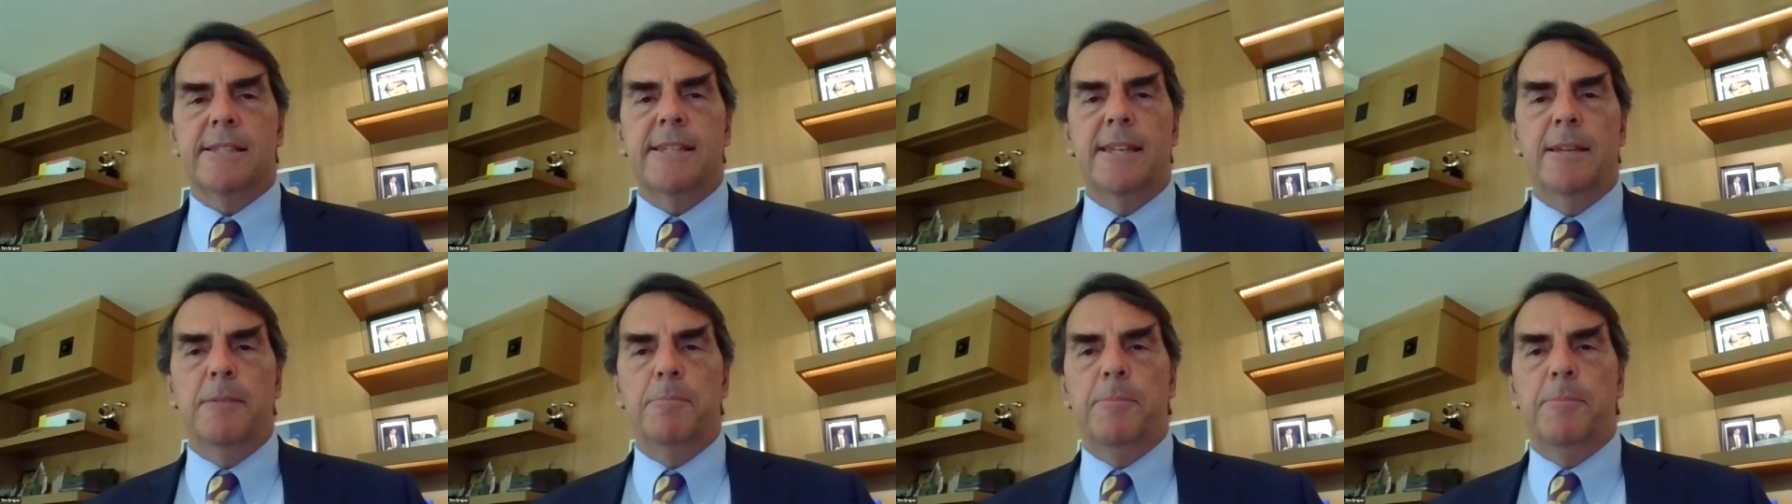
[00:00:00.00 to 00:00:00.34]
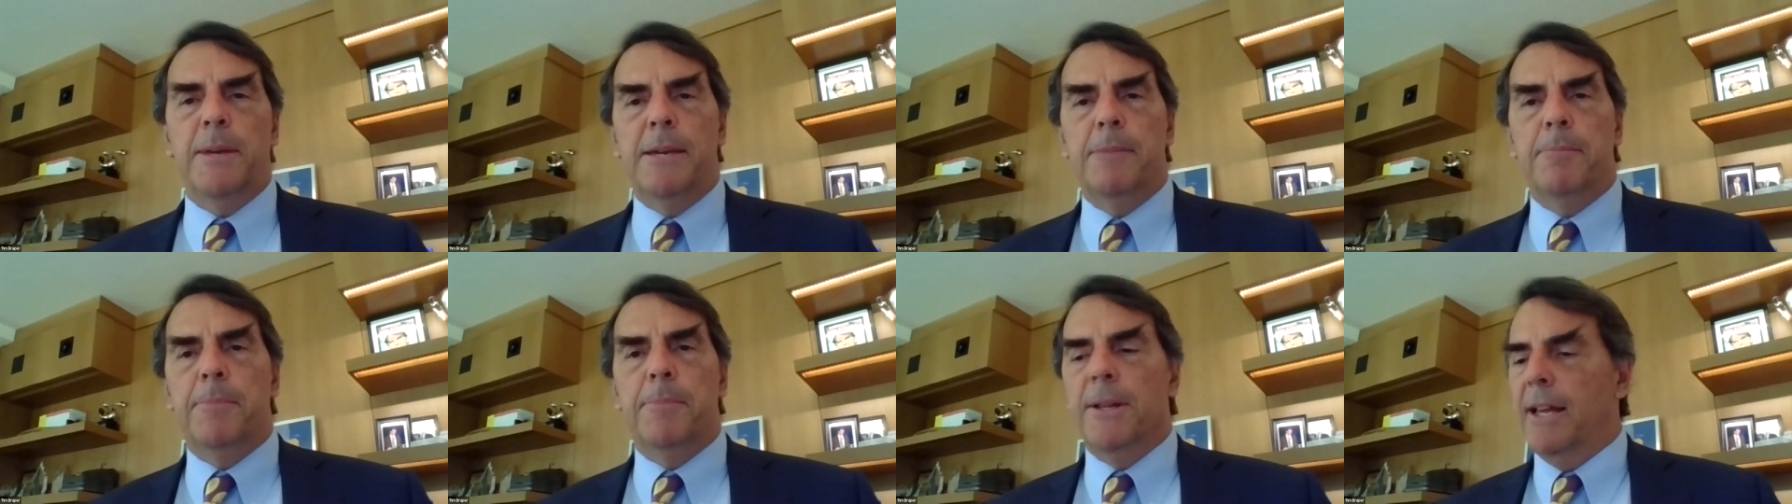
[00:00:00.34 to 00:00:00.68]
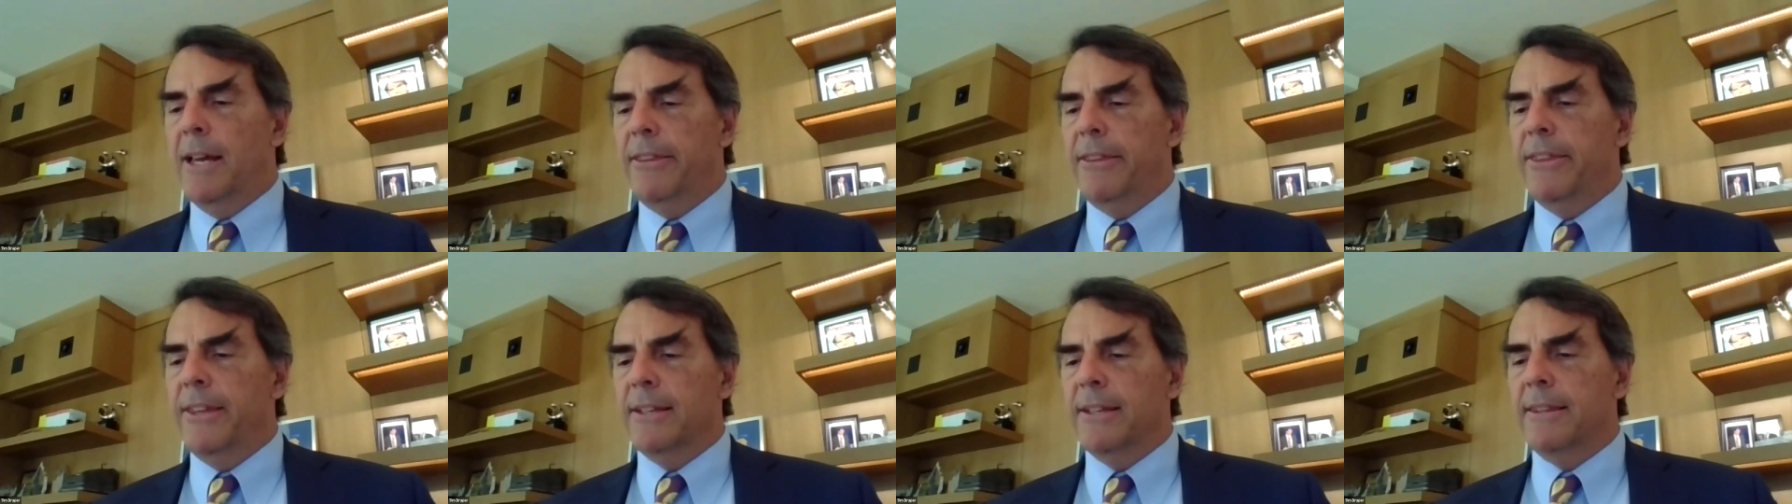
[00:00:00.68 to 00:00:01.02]
see people.
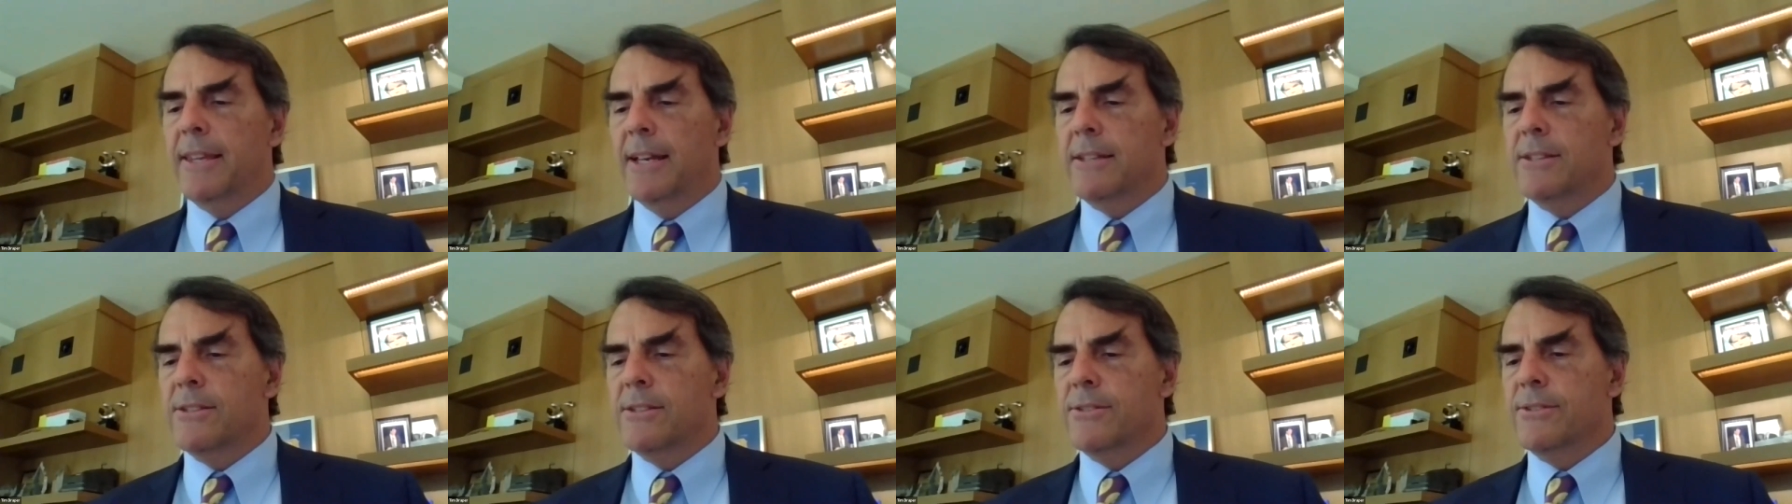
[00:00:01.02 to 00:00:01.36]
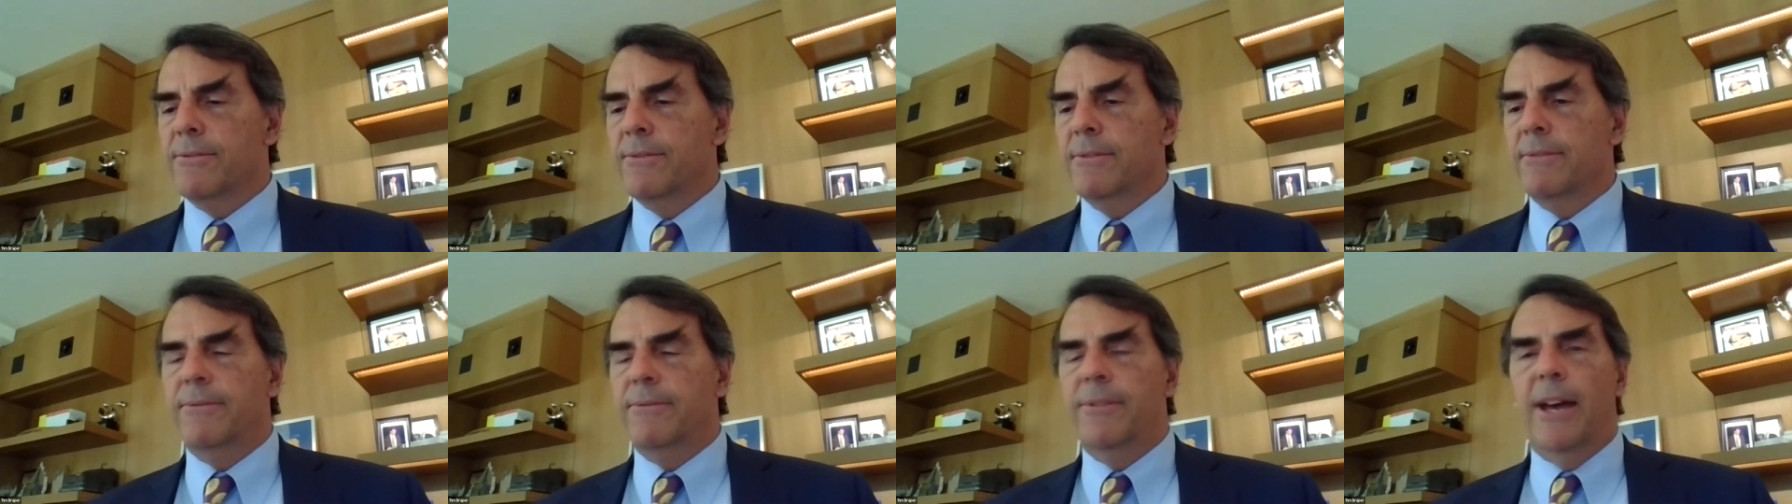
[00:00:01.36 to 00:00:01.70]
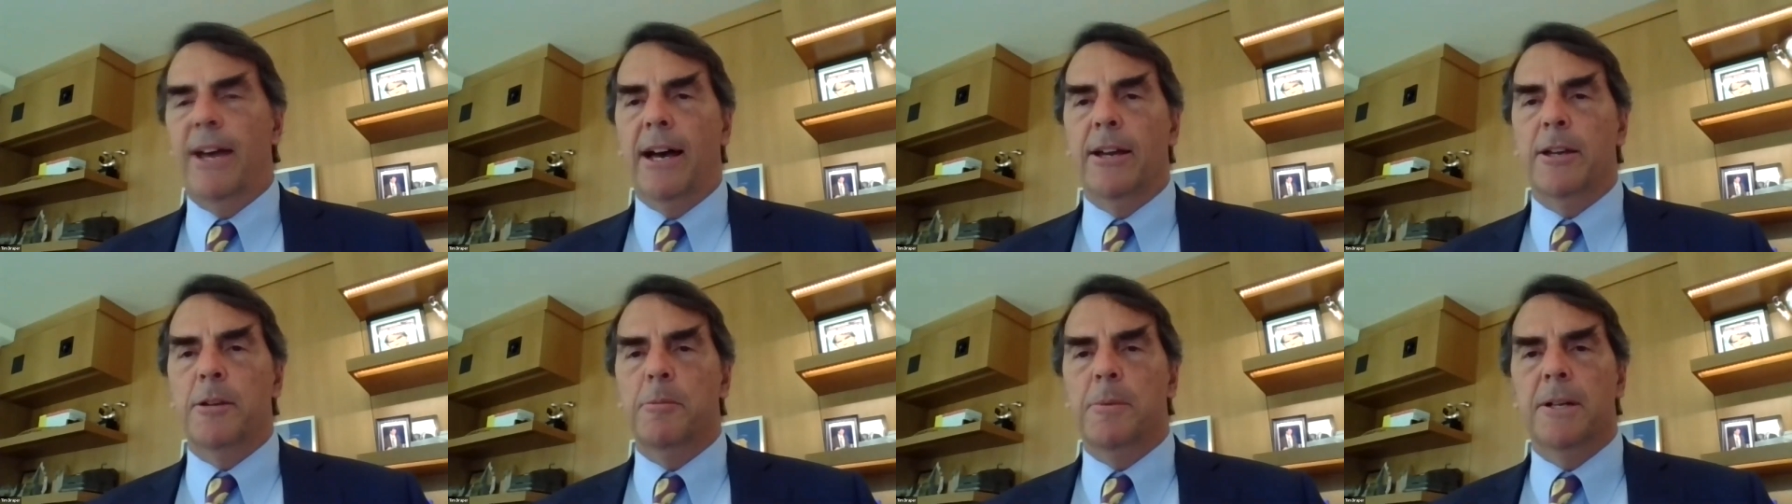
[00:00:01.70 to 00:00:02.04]
I think that's
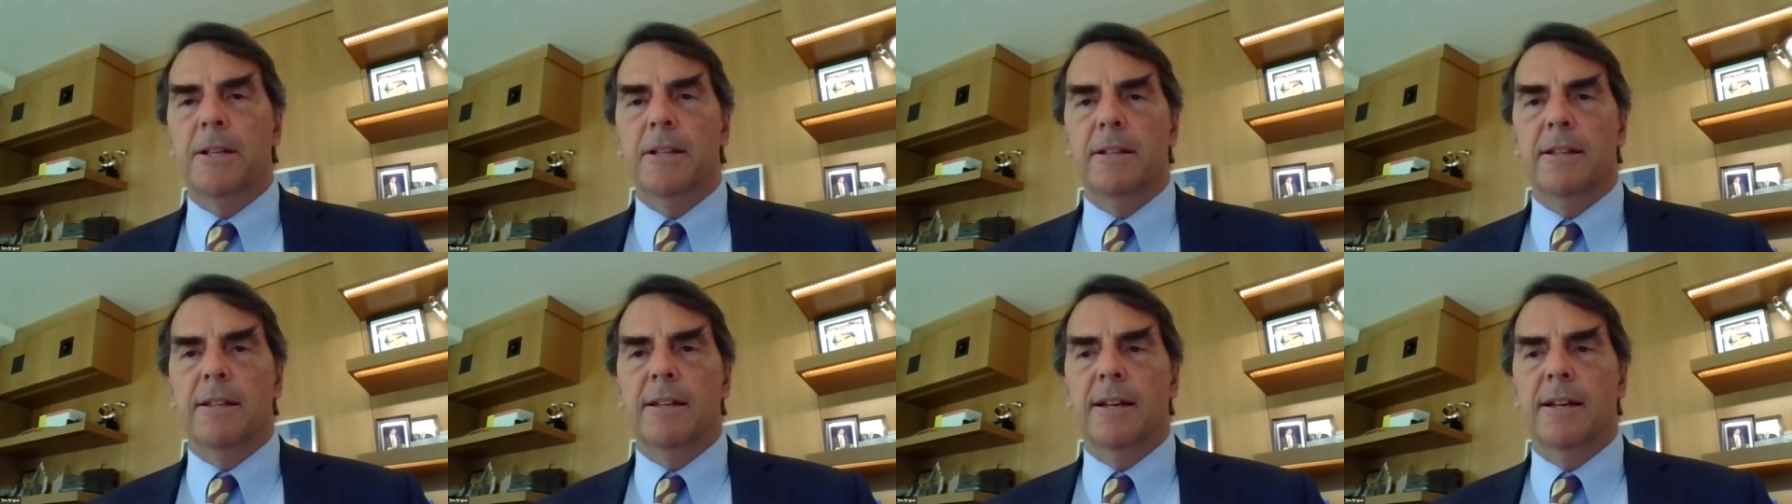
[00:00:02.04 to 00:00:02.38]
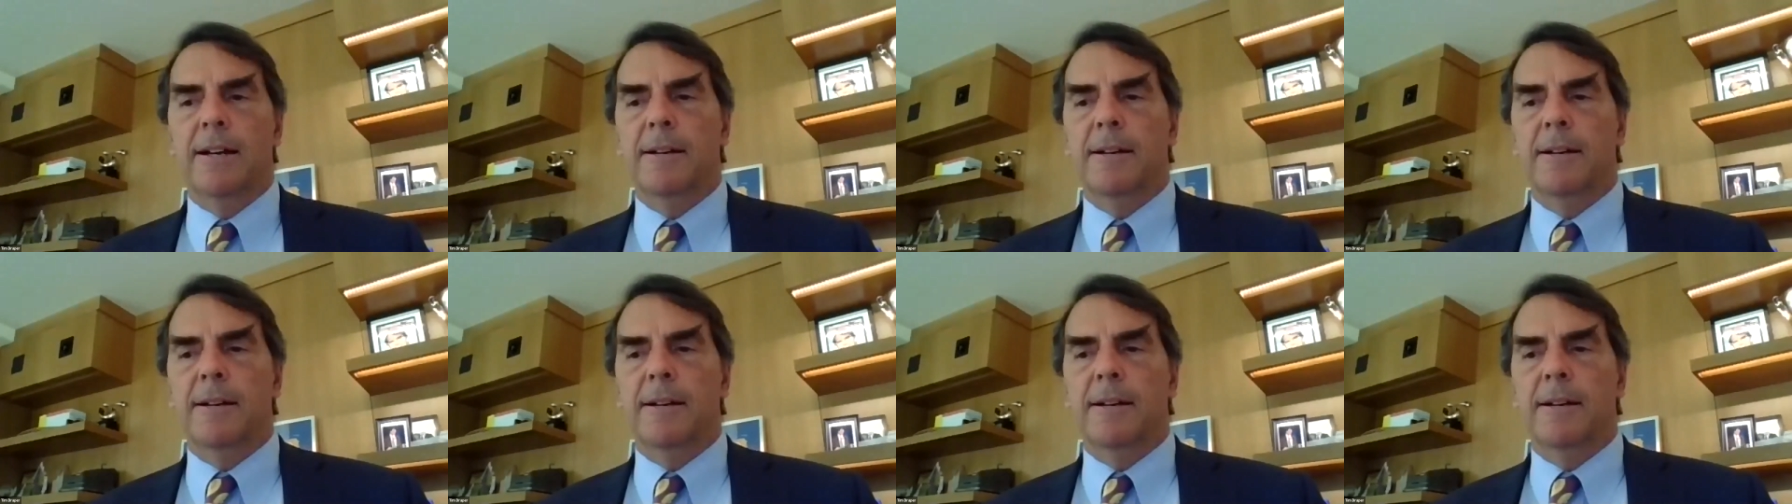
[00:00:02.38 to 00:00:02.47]
valuable.